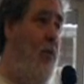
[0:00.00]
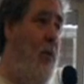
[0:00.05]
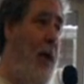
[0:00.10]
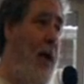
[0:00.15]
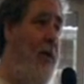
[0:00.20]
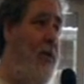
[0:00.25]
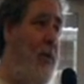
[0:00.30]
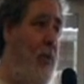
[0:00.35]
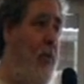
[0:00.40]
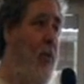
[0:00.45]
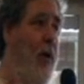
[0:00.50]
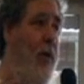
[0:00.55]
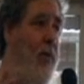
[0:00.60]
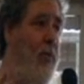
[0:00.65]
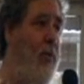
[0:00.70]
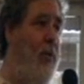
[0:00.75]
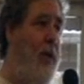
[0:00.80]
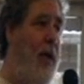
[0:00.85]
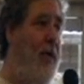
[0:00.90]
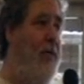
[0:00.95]
We actually run it
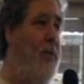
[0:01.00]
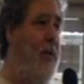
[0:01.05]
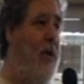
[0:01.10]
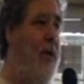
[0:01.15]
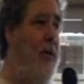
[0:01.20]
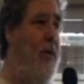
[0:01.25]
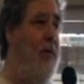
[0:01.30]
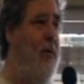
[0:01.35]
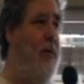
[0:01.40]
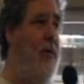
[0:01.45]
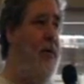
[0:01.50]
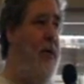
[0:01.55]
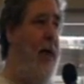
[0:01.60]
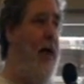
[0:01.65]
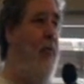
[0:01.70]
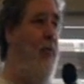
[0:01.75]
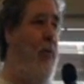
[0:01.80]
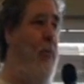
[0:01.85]
through a desiccant,